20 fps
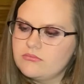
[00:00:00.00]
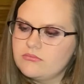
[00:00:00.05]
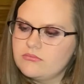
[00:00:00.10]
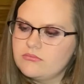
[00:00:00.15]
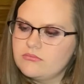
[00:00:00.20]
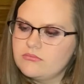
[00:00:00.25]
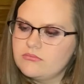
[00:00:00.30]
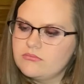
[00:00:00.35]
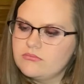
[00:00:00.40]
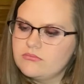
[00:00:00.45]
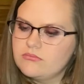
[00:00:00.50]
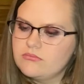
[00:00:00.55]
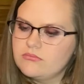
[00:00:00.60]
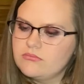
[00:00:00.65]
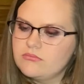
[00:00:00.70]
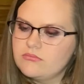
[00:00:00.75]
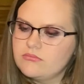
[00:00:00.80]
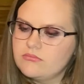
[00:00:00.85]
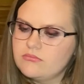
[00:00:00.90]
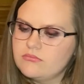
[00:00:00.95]

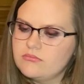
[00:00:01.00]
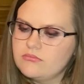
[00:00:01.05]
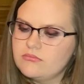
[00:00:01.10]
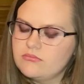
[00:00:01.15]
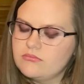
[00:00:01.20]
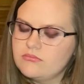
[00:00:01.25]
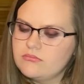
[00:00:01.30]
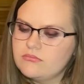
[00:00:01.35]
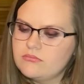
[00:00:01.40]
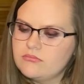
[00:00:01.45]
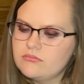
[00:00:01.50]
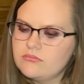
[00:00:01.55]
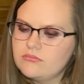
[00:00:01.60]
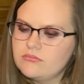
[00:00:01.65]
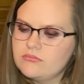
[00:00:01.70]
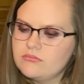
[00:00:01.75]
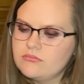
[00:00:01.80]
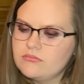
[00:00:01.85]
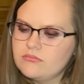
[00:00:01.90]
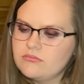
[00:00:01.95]

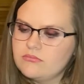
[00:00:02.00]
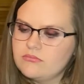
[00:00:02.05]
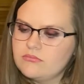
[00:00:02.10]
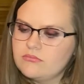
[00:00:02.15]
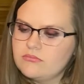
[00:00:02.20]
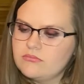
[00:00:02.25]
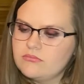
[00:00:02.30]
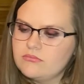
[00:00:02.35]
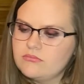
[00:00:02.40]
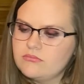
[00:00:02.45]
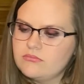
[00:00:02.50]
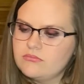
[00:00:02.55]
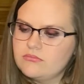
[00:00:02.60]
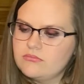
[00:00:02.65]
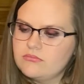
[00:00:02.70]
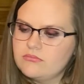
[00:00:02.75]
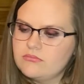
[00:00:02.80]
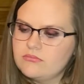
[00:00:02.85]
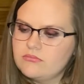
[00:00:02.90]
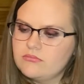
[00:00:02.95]

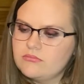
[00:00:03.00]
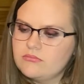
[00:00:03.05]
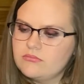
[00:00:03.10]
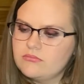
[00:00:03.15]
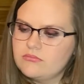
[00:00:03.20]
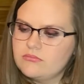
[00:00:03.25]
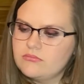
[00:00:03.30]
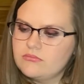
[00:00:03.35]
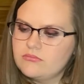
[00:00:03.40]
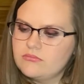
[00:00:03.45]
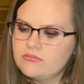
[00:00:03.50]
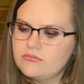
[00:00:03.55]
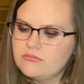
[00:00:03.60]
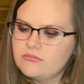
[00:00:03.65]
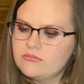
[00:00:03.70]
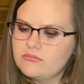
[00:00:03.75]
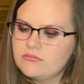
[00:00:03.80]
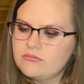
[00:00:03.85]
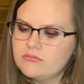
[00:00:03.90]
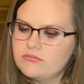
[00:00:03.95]

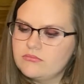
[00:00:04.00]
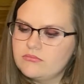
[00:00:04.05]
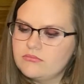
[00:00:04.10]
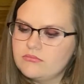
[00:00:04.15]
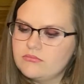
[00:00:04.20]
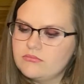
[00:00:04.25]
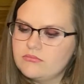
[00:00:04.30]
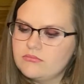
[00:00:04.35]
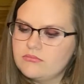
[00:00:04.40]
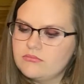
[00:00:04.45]
[no speech]